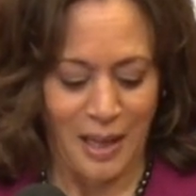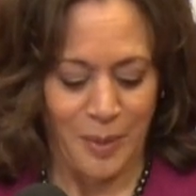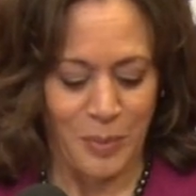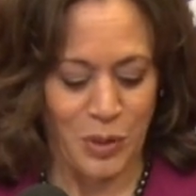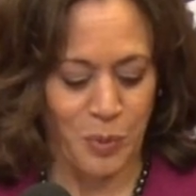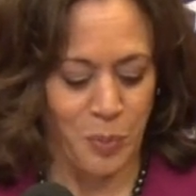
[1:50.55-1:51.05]

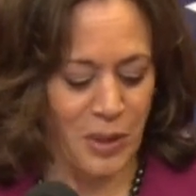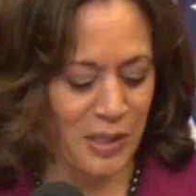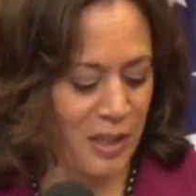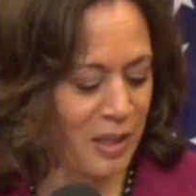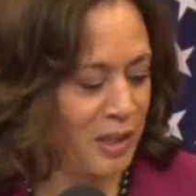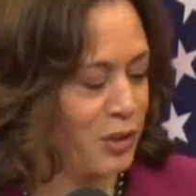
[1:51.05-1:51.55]
Mr.
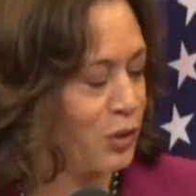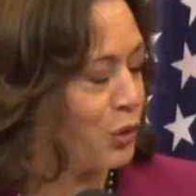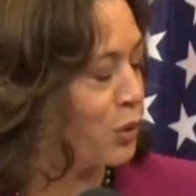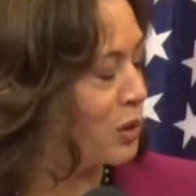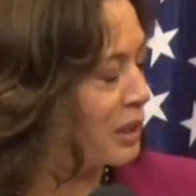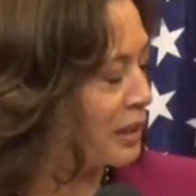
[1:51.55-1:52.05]
President, under
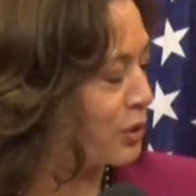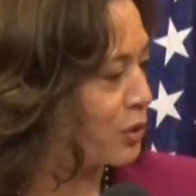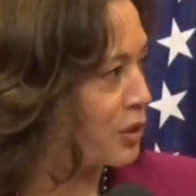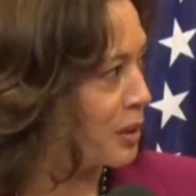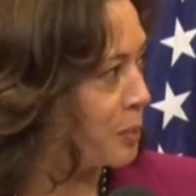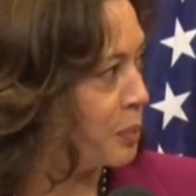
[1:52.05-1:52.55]
your
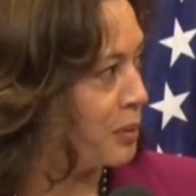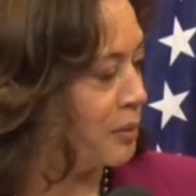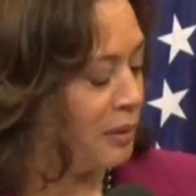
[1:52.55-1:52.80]
leadership,